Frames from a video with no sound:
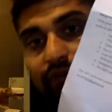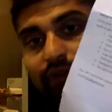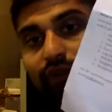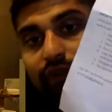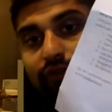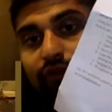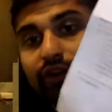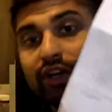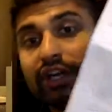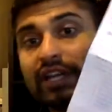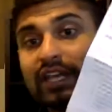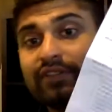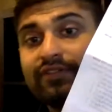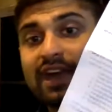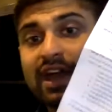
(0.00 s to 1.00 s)
Feel free to
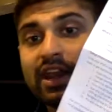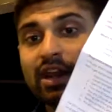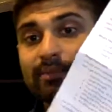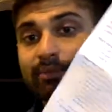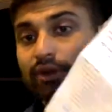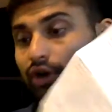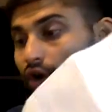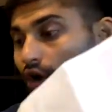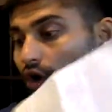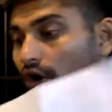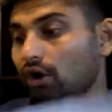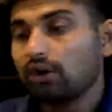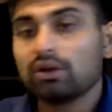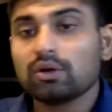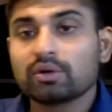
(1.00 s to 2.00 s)
give that number a
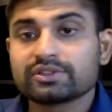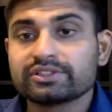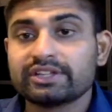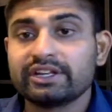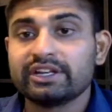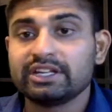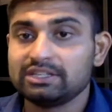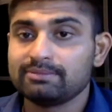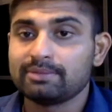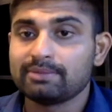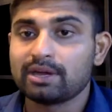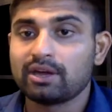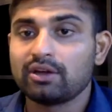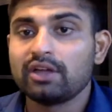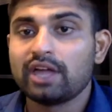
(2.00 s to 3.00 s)
call or send an
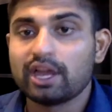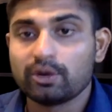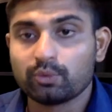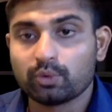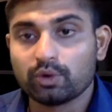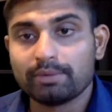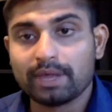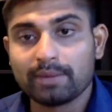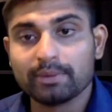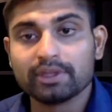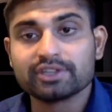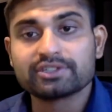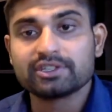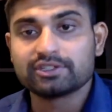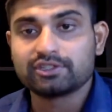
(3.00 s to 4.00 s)
email, and we'll be able to
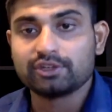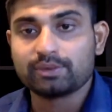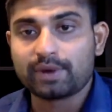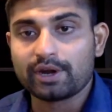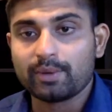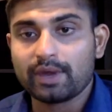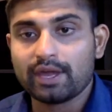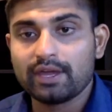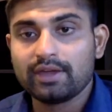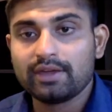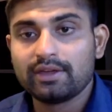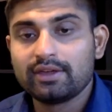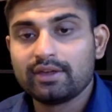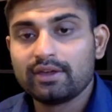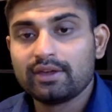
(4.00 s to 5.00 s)
assist you right away.
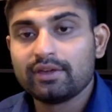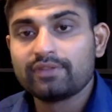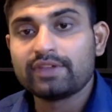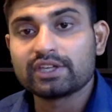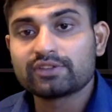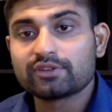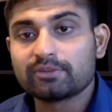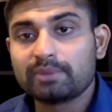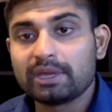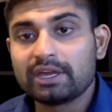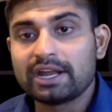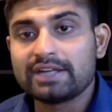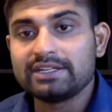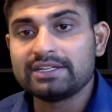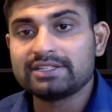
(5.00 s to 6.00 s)
Thanks for being an
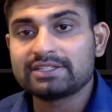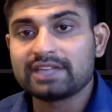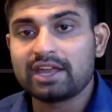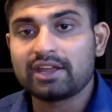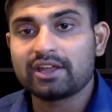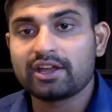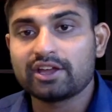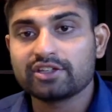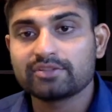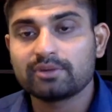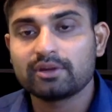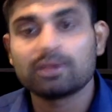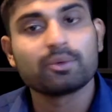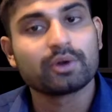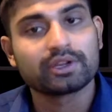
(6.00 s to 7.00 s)
ID scanning customer,
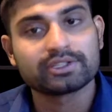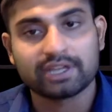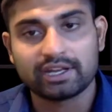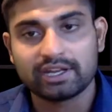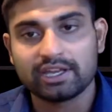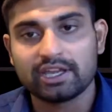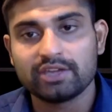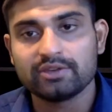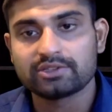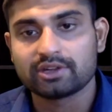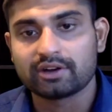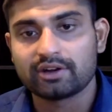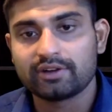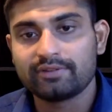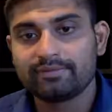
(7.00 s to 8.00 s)
and we're excited to get you started.